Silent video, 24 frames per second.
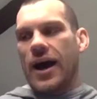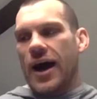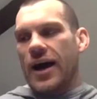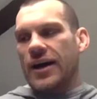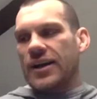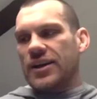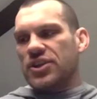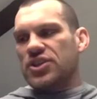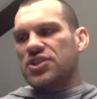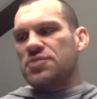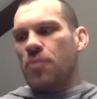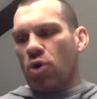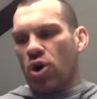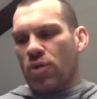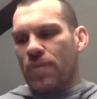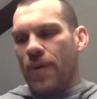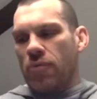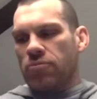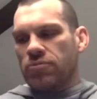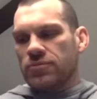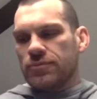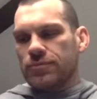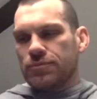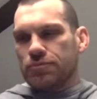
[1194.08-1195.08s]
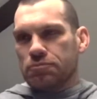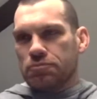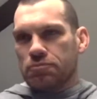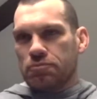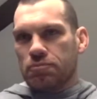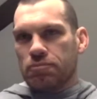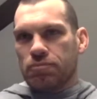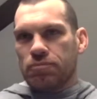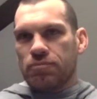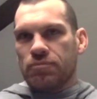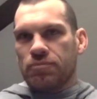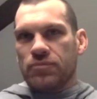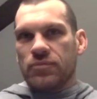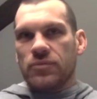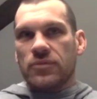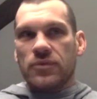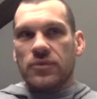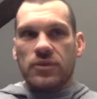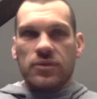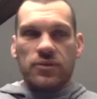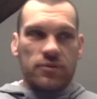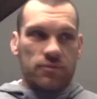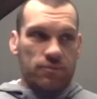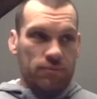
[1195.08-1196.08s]
just spoke about
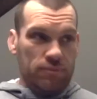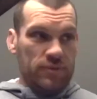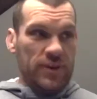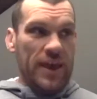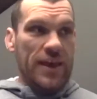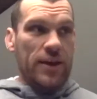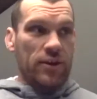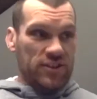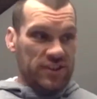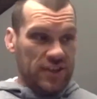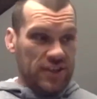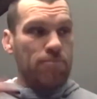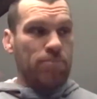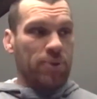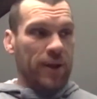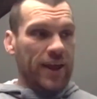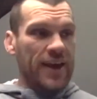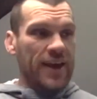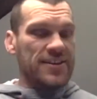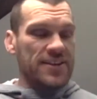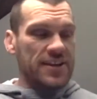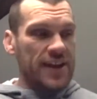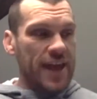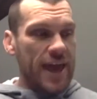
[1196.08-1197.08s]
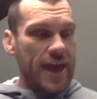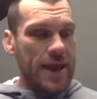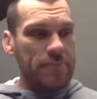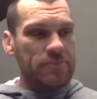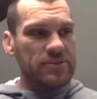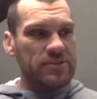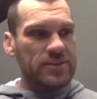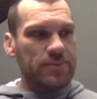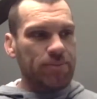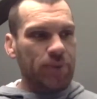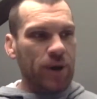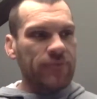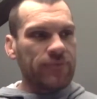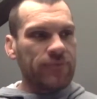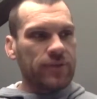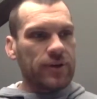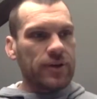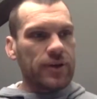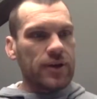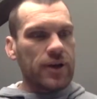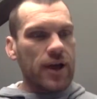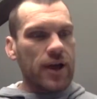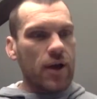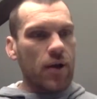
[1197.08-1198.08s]
some players are named, but
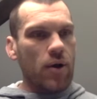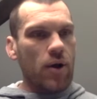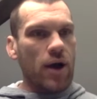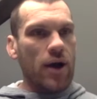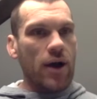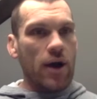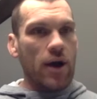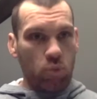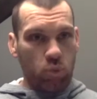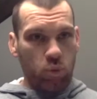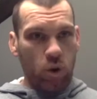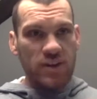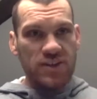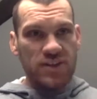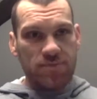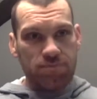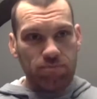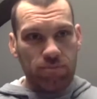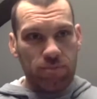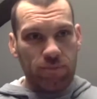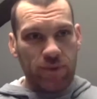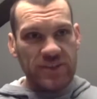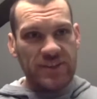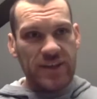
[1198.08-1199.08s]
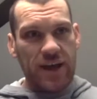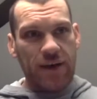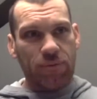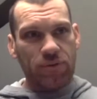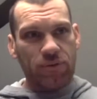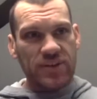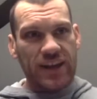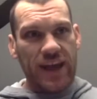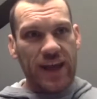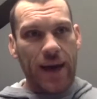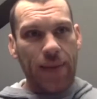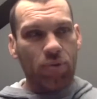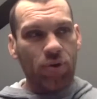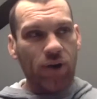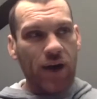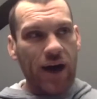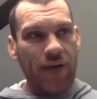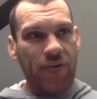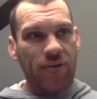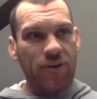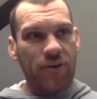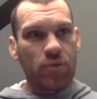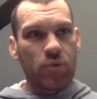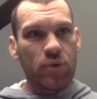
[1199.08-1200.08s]
whilst myself was at
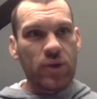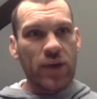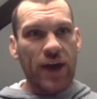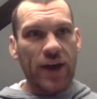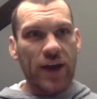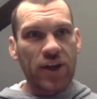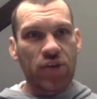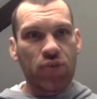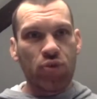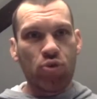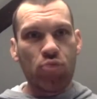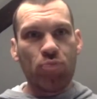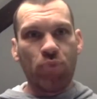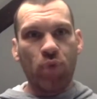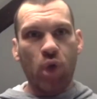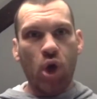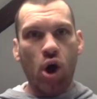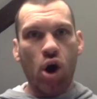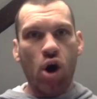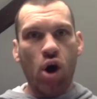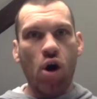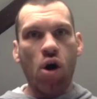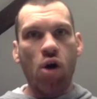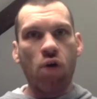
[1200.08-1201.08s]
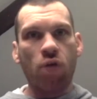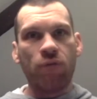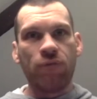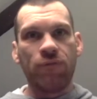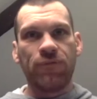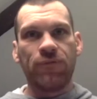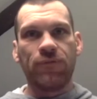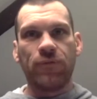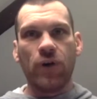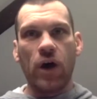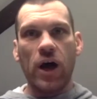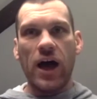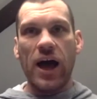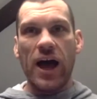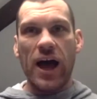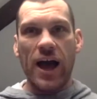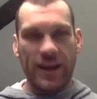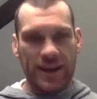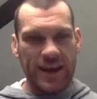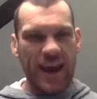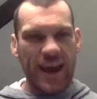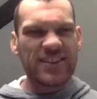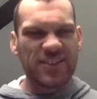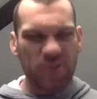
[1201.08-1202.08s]
Aberavon, we had a group of,
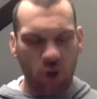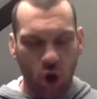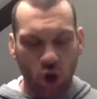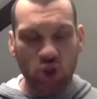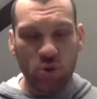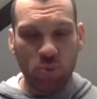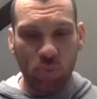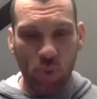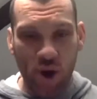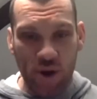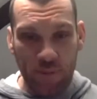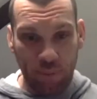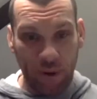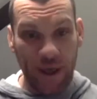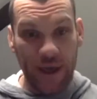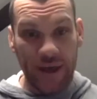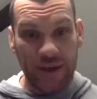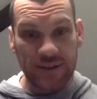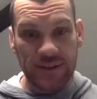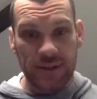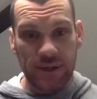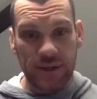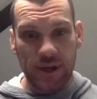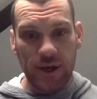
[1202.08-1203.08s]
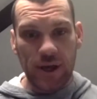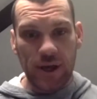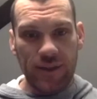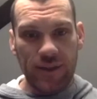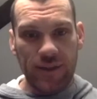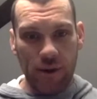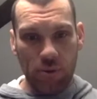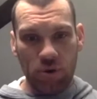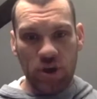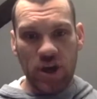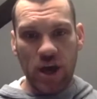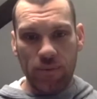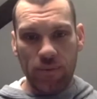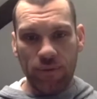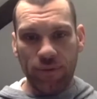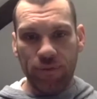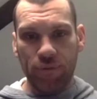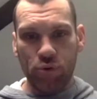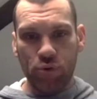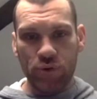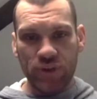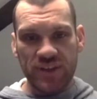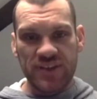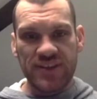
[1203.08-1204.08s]
I guess, Osprey players that were coming
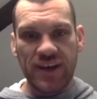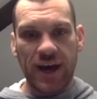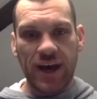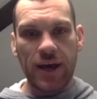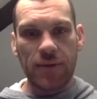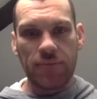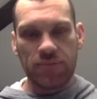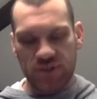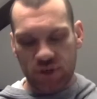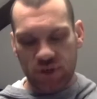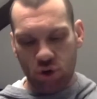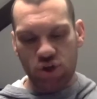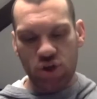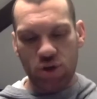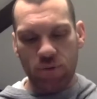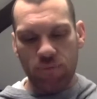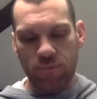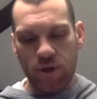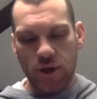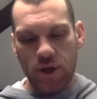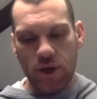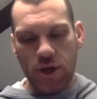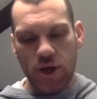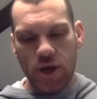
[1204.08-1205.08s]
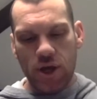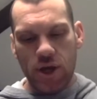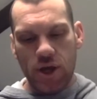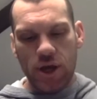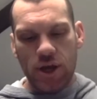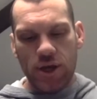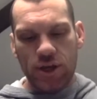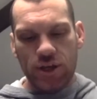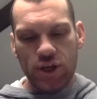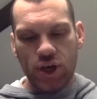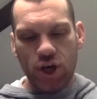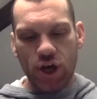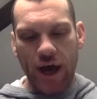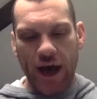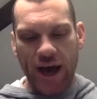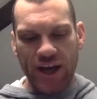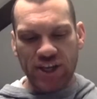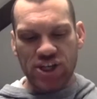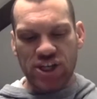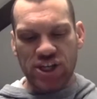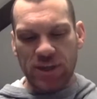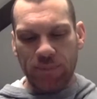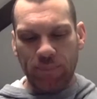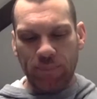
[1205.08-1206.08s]
through at the time. So your
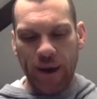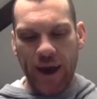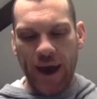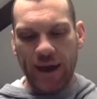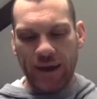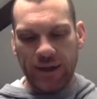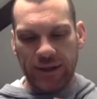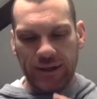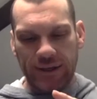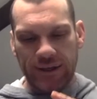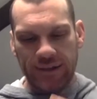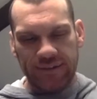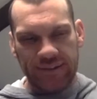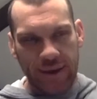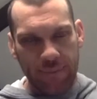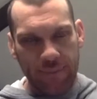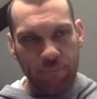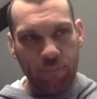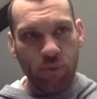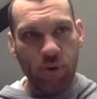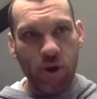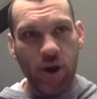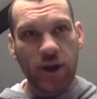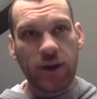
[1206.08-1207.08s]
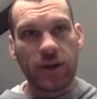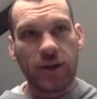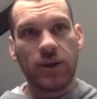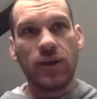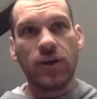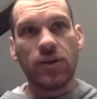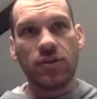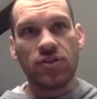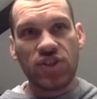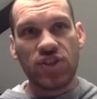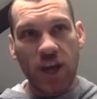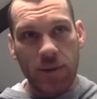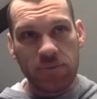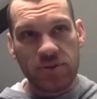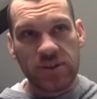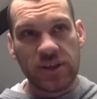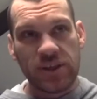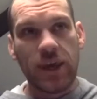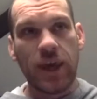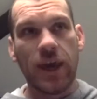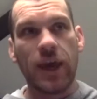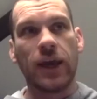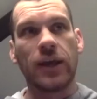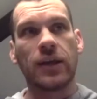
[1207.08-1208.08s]
Ashley Beck, your Tiprick, your James
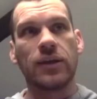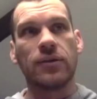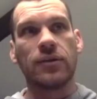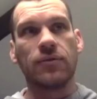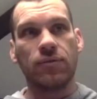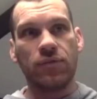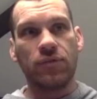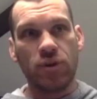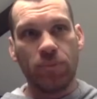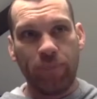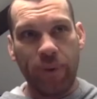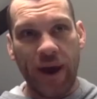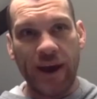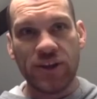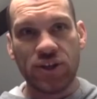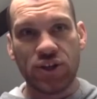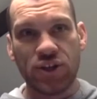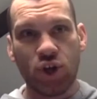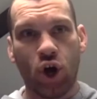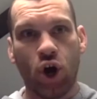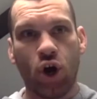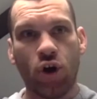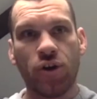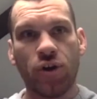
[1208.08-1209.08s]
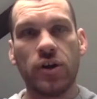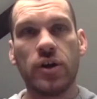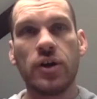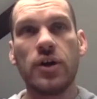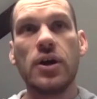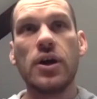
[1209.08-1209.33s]
King, your Ben John.